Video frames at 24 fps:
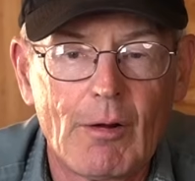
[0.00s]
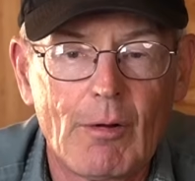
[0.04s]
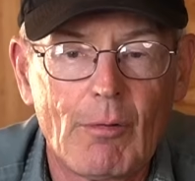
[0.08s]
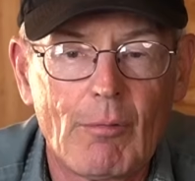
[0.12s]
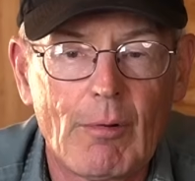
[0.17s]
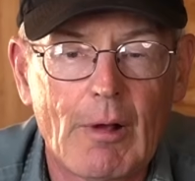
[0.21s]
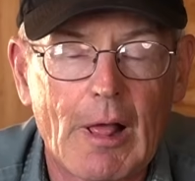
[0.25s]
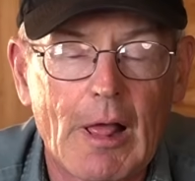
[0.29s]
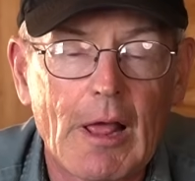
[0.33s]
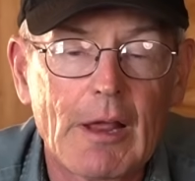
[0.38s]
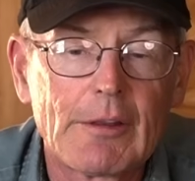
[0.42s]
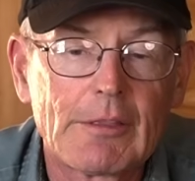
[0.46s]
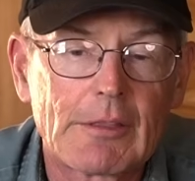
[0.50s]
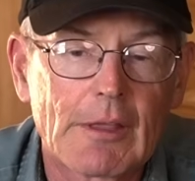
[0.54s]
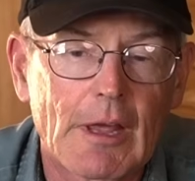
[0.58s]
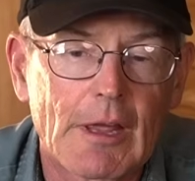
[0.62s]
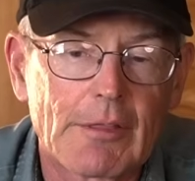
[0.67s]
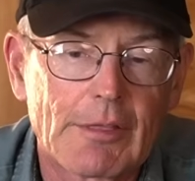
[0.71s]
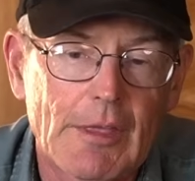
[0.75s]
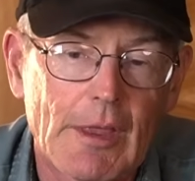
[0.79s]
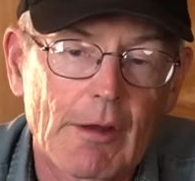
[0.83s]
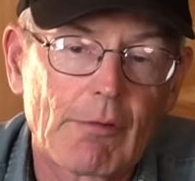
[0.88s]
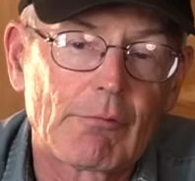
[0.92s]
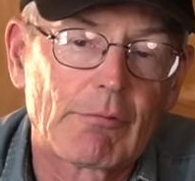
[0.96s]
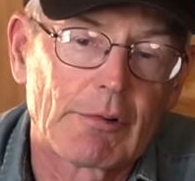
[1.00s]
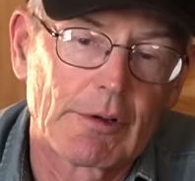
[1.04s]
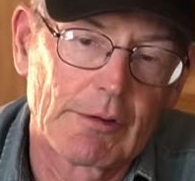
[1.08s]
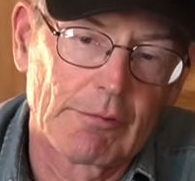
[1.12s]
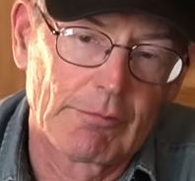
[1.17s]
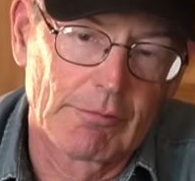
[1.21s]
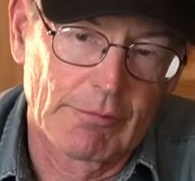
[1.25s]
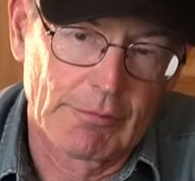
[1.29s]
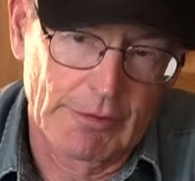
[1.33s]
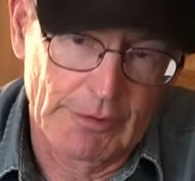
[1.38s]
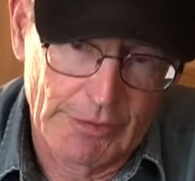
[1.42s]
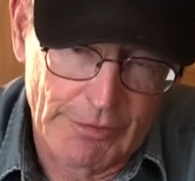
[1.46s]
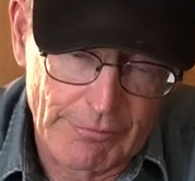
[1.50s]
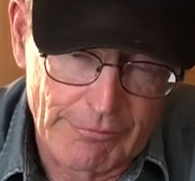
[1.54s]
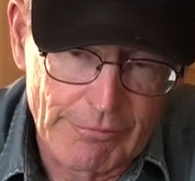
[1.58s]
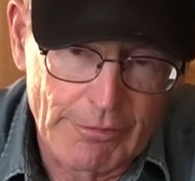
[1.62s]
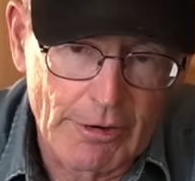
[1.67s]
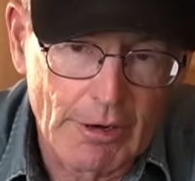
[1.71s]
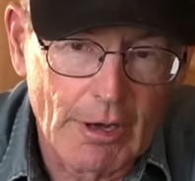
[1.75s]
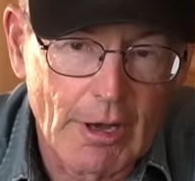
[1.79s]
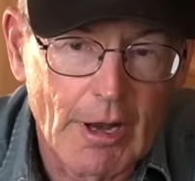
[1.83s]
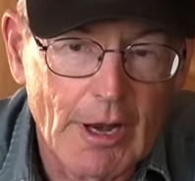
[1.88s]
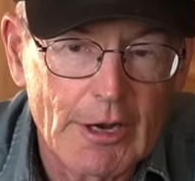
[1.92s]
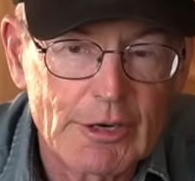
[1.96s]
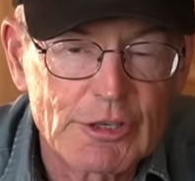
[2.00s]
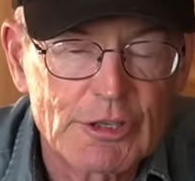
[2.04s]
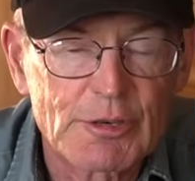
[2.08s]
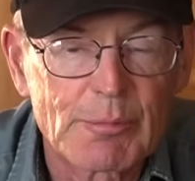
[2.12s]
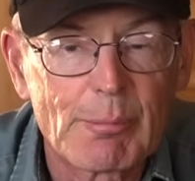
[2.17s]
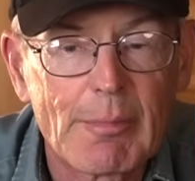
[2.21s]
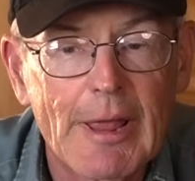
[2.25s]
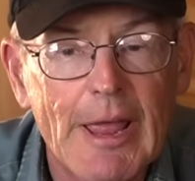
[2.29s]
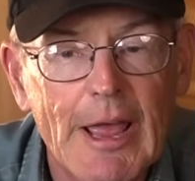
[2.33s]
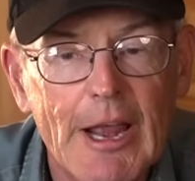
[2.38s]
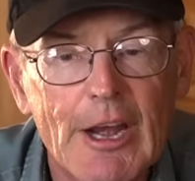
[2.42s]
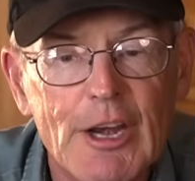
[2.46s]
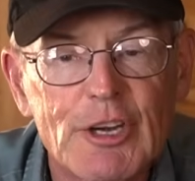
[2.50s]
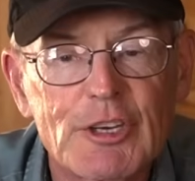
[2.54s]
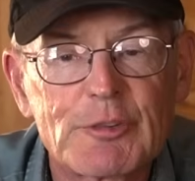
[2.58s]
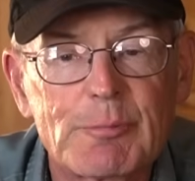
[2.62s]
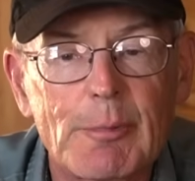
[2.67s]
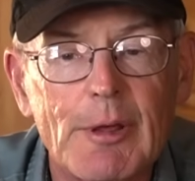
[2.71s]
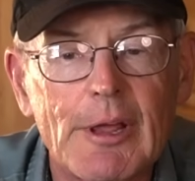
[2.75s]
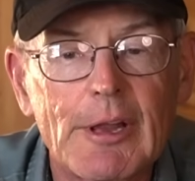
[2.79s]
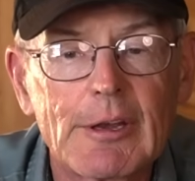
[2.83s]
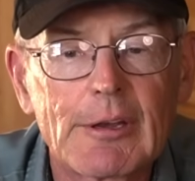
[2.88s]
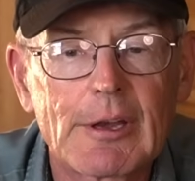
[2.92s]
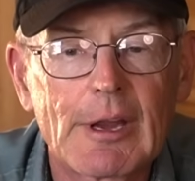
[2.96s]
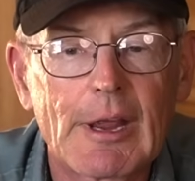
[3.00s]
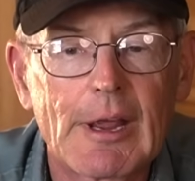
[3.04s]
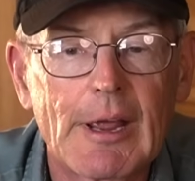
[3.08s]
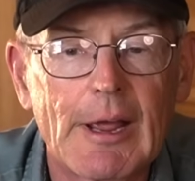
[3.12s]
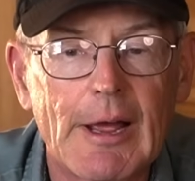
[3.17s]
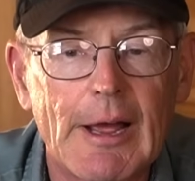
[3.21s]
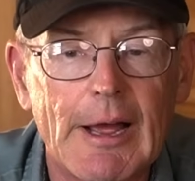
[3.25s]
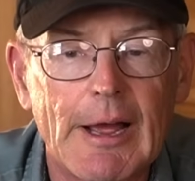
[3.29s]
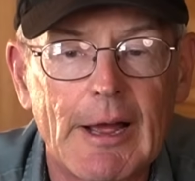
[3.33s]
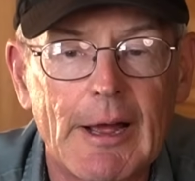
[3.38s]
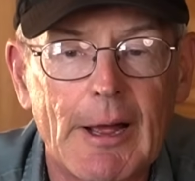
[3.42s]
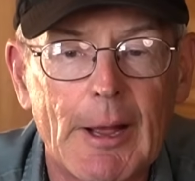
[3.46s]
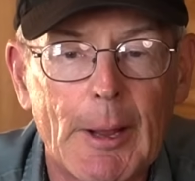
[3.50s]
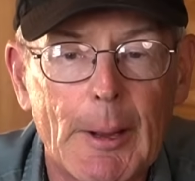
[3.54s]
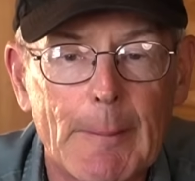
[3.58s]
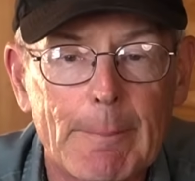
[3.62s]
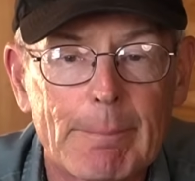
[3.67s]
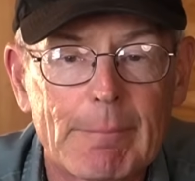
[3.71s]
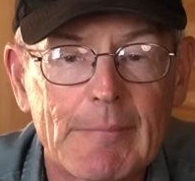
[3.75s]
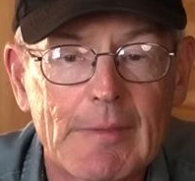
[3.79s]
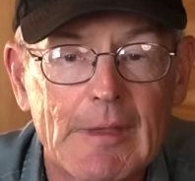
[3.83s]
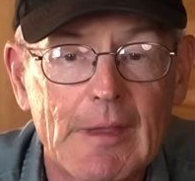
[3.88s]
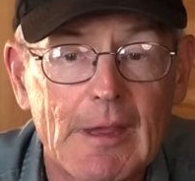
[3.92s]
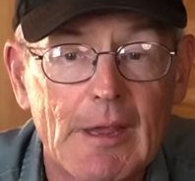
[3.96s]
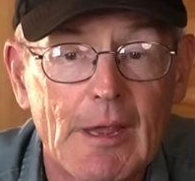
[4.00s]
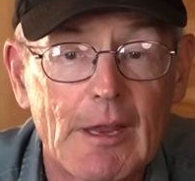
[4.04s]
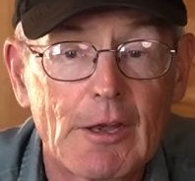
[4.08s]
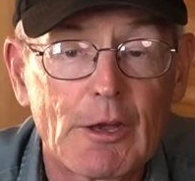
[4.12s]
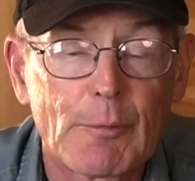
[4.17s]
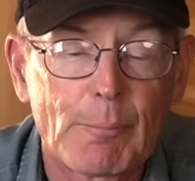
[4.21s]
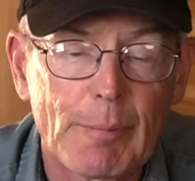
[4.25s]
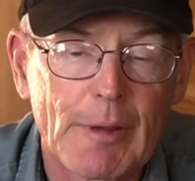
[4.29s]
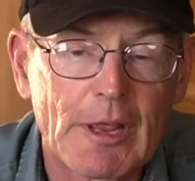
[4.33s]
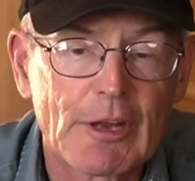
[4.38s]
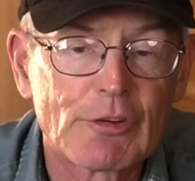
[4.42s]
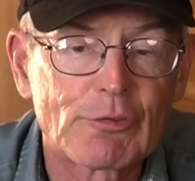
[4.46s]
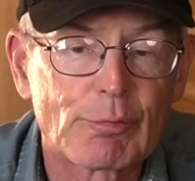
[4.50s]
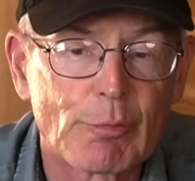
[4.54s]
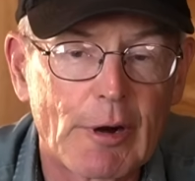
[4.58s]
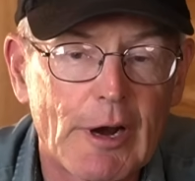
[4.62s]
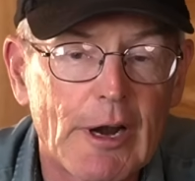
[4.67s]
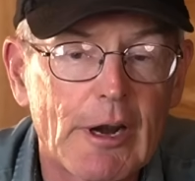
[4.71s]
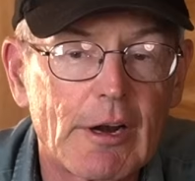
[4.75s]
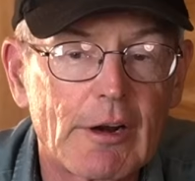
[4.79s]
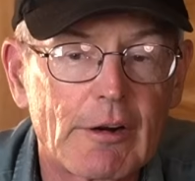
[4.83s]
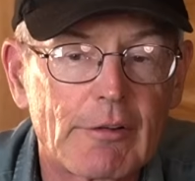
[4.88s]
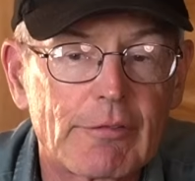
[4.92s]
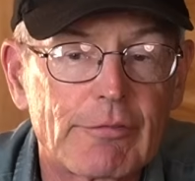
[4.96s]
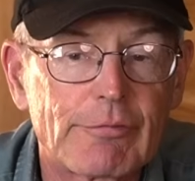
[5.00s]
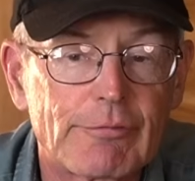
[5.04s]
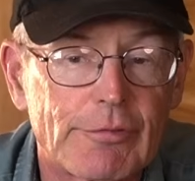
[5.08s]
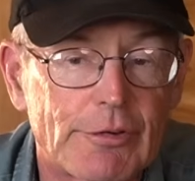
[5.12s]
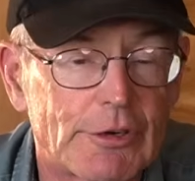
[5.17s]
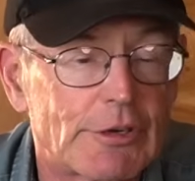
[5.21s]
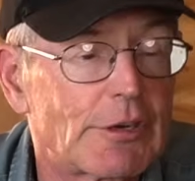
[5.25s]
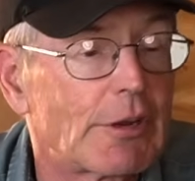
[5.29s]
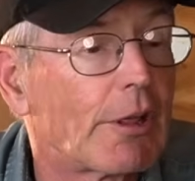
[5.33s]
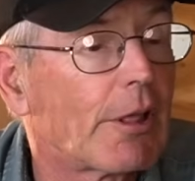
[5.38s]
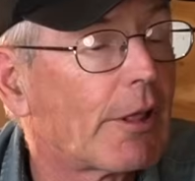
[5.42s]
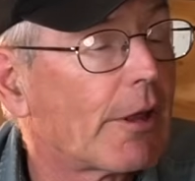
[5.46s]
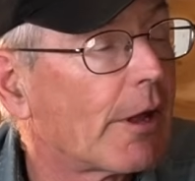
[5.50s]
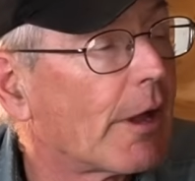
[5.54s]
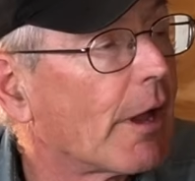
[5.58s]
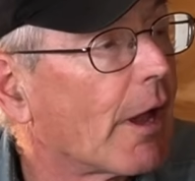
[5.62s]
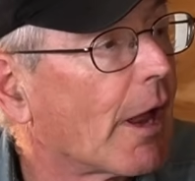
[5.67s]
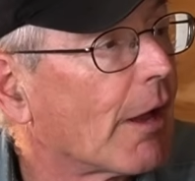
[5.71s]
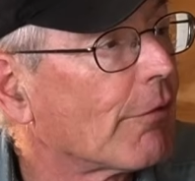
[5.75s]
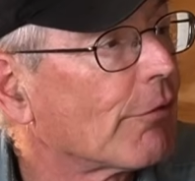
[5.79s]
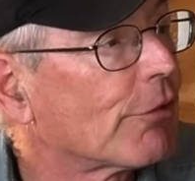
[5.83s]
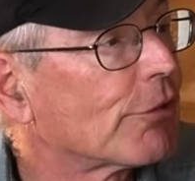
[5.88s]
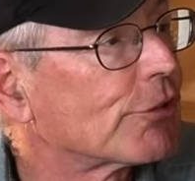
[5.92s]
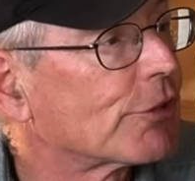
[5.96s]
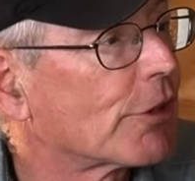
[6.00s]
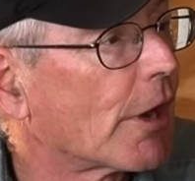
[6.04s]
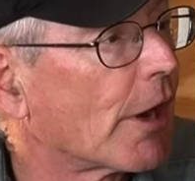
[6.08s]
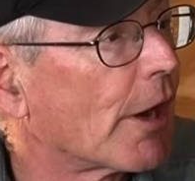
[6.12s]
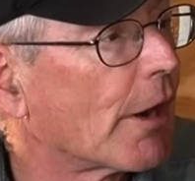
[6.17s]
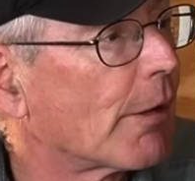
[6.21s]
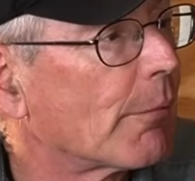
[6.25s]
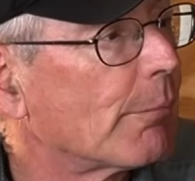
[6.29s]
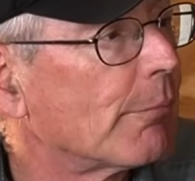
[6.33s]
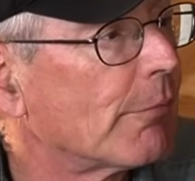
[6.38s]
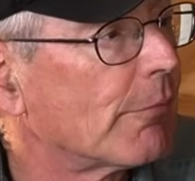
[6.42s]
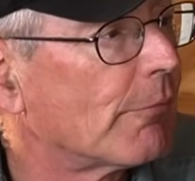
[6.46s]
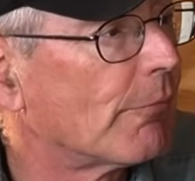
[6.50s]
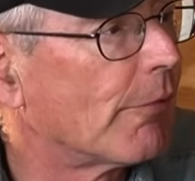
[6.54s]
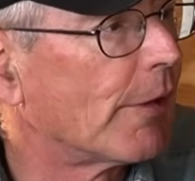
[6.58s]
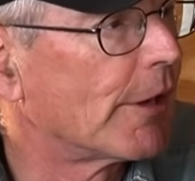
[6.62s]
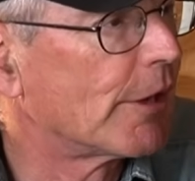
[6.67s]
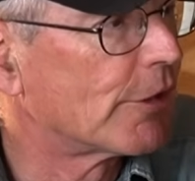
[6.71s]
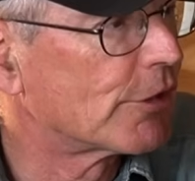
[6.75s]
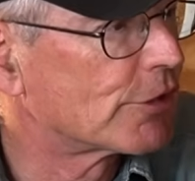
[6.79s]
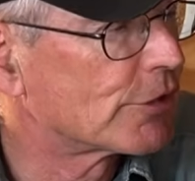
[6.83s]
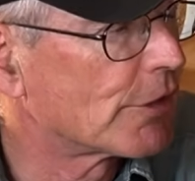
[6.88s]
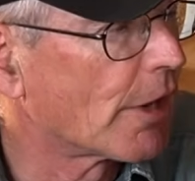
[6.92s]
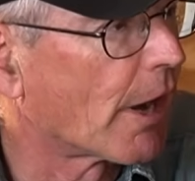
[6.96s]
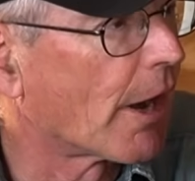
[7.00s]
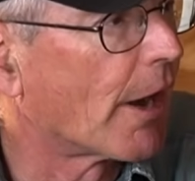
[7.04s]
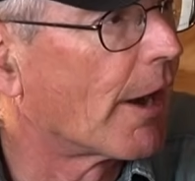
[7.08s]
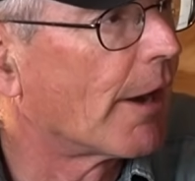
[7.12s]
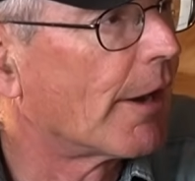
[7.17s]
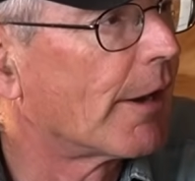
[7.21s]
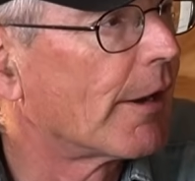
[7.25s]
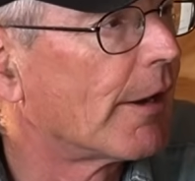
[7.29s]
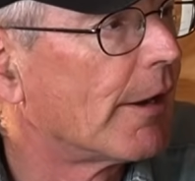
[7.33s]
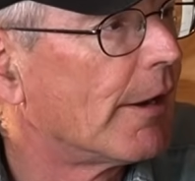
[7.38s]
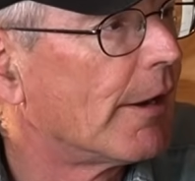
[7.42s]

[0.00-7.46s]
Well, I think with fertilizer management, it depends where your fertility levels are when you start.